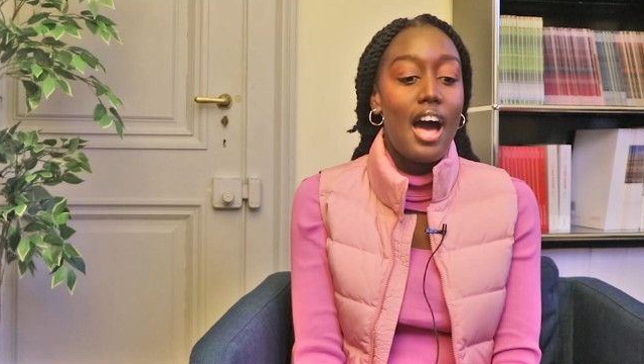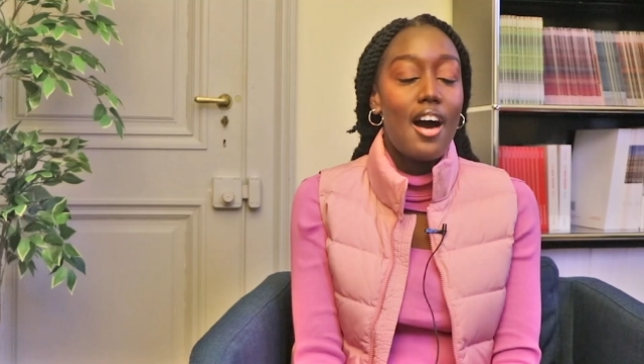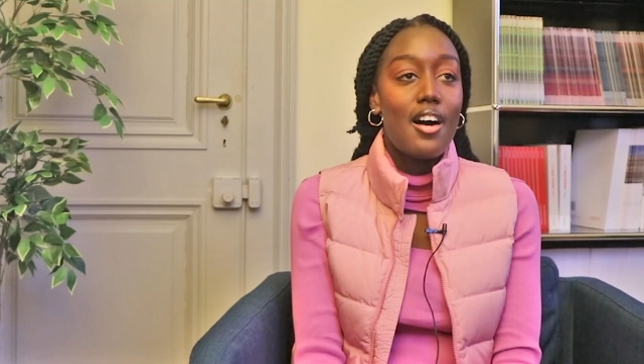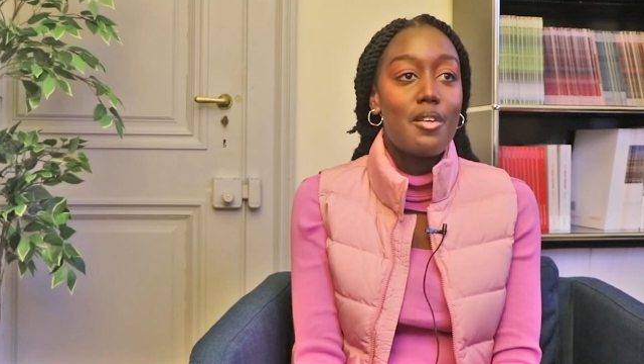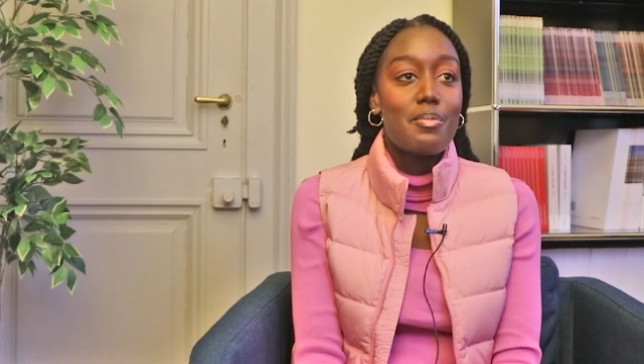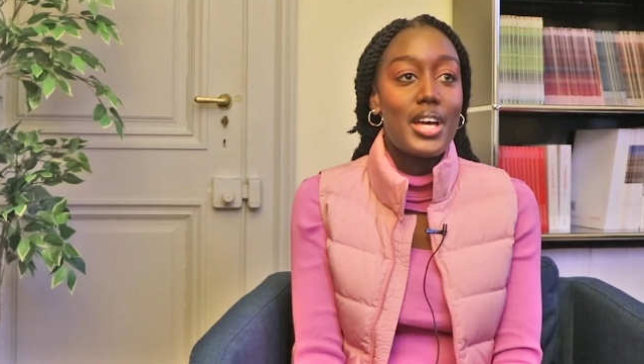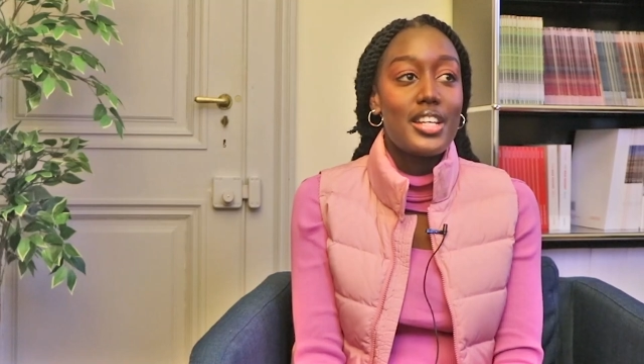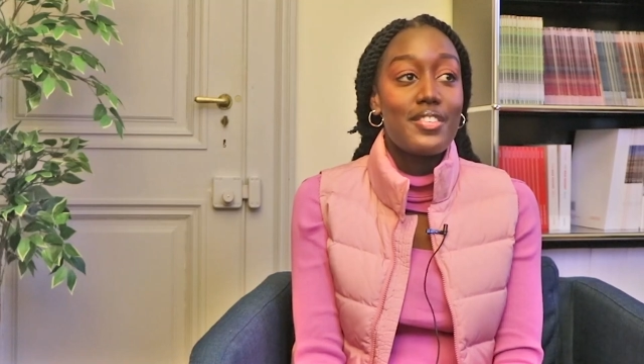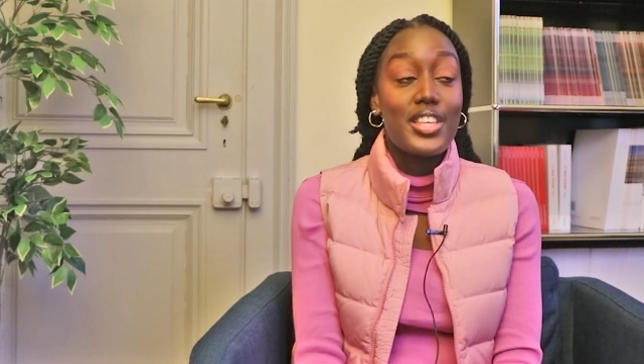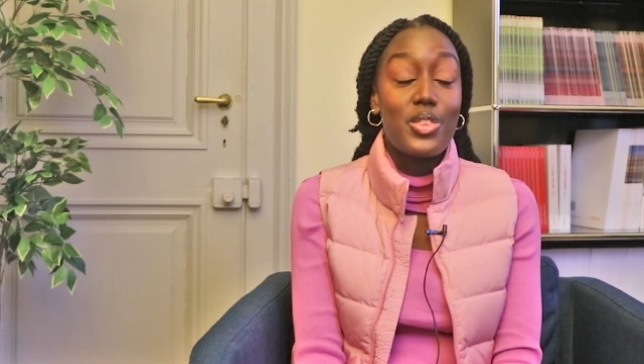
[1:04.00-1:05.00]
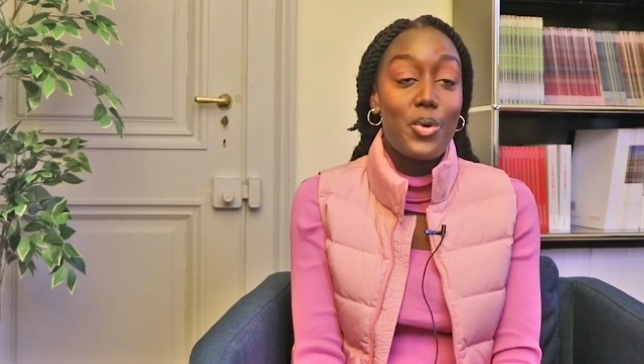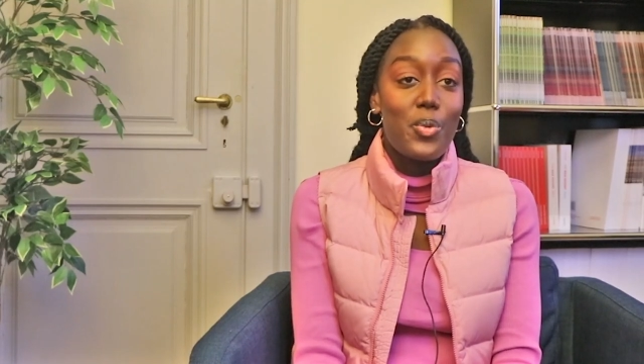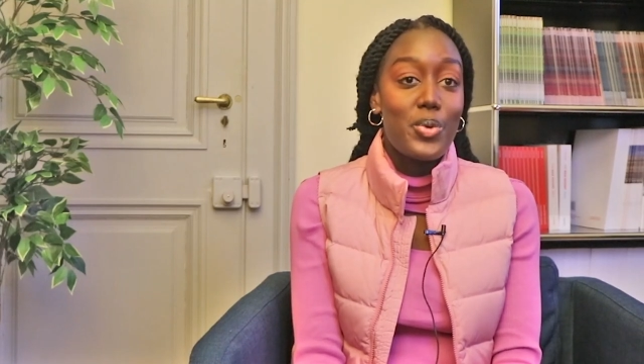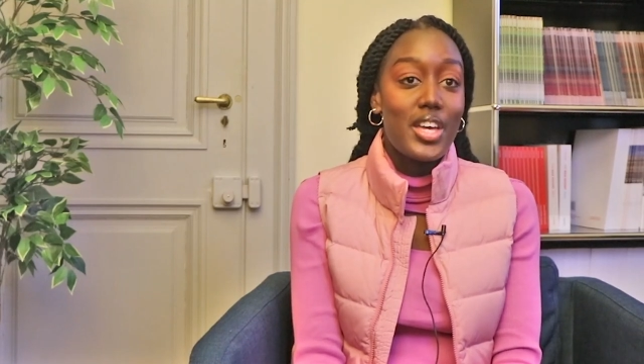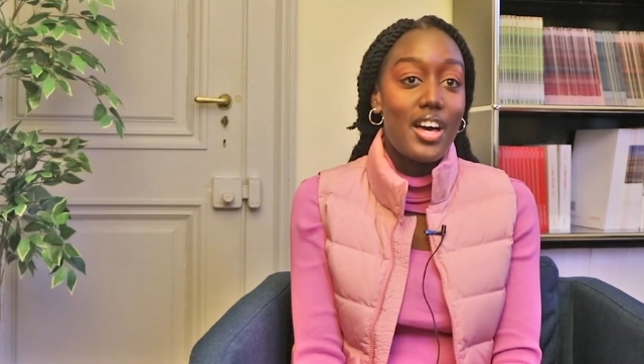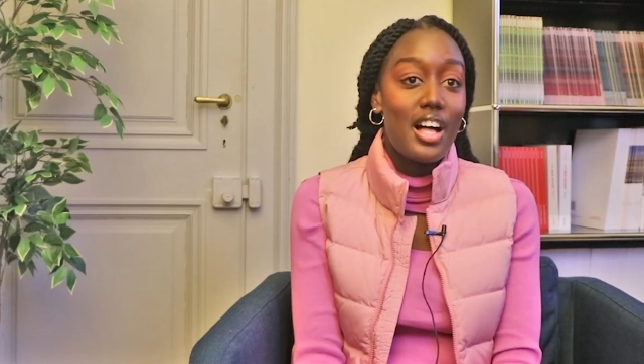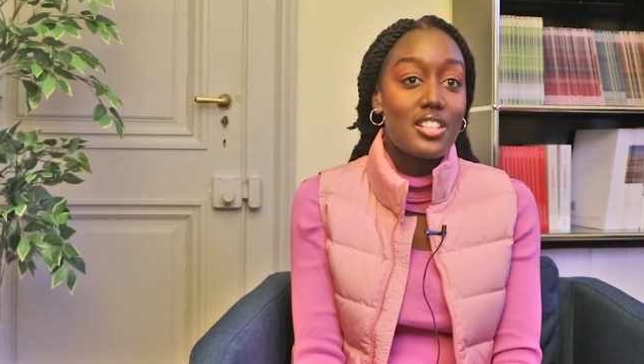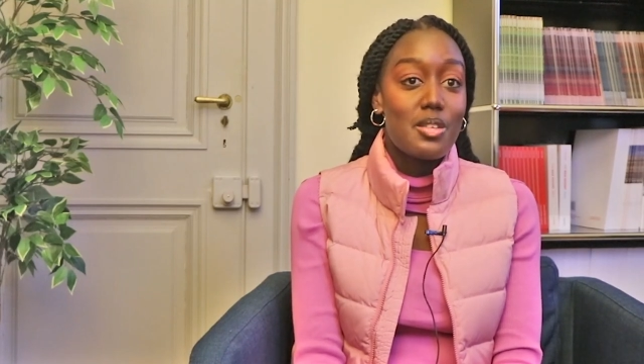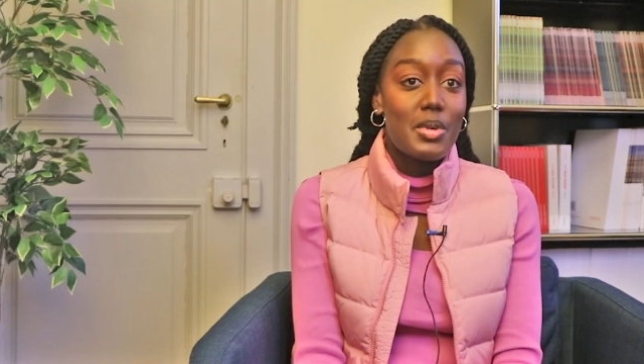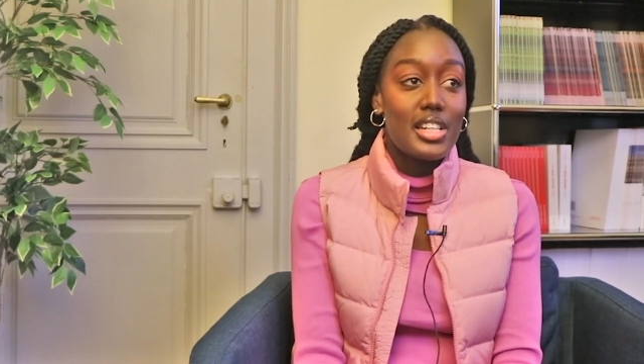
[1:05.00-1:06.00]
And even though we
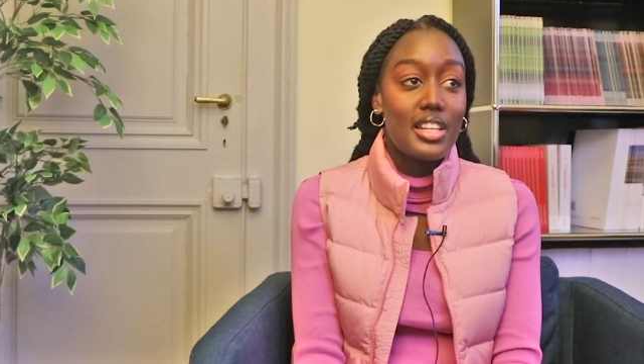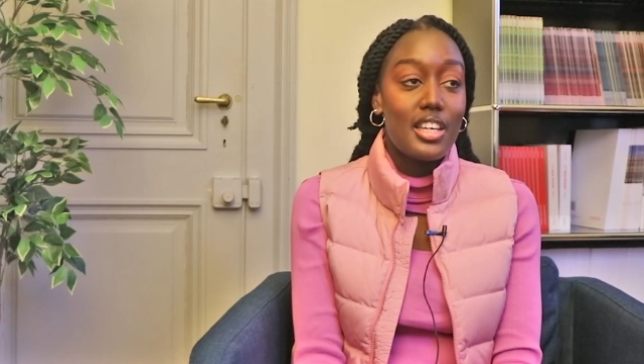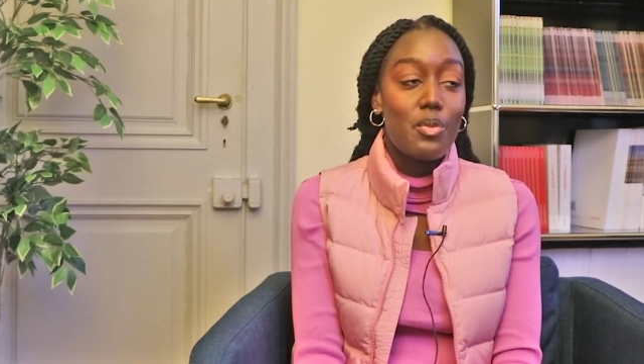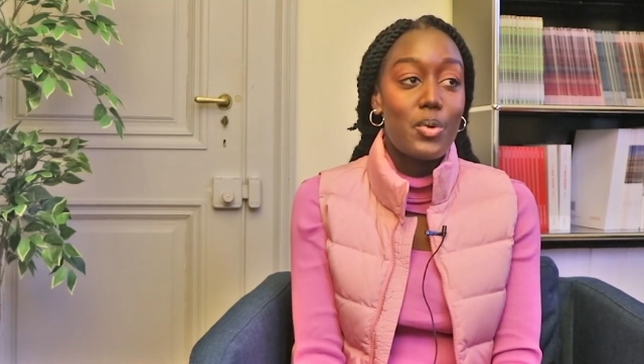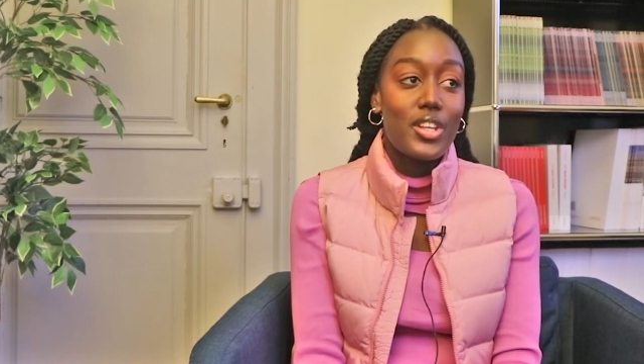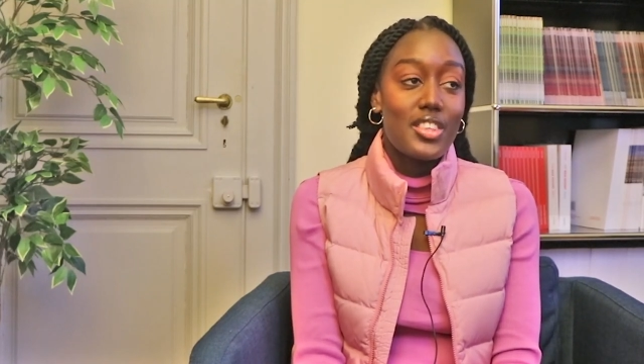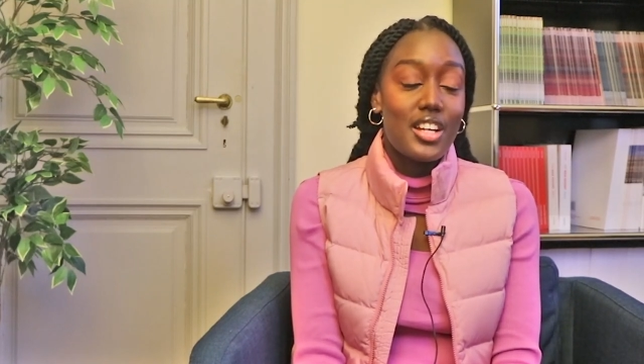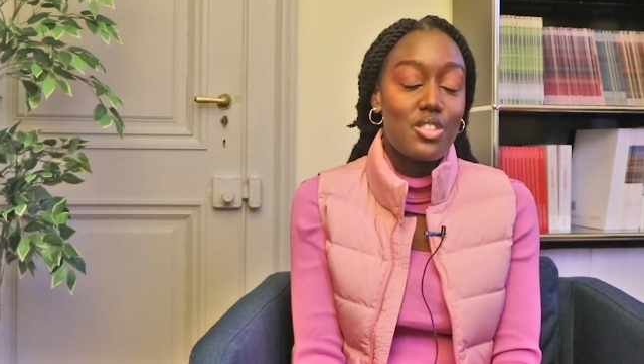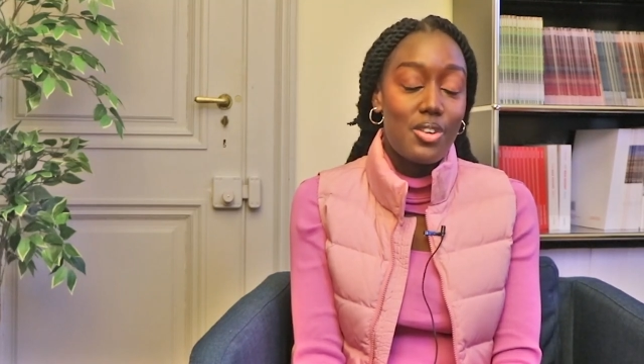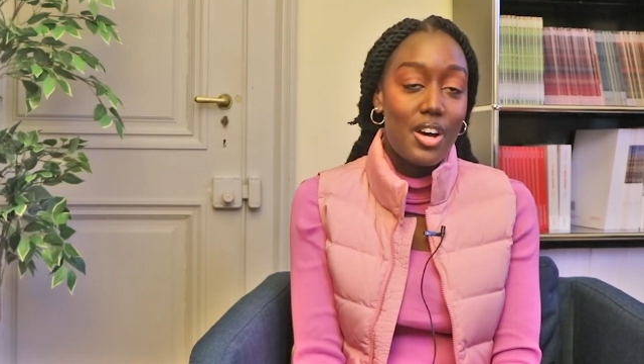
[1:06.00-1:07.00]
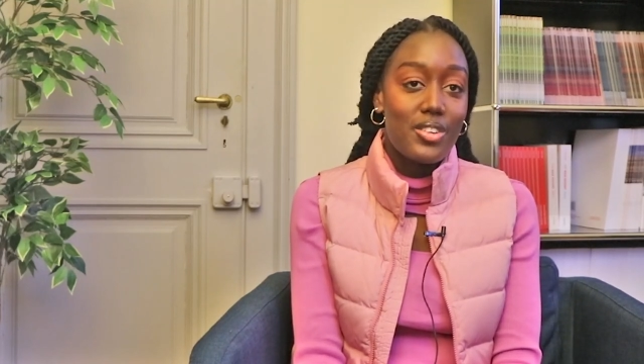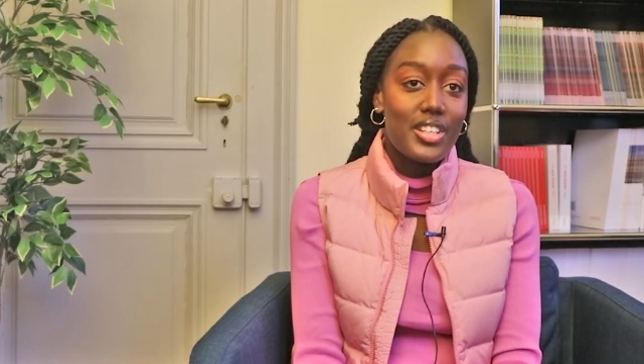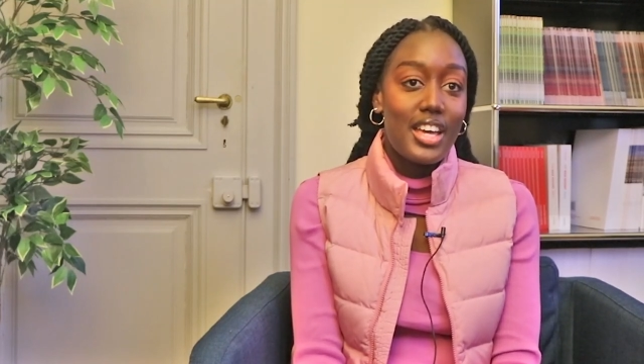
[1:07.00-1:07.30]
ultimately won that round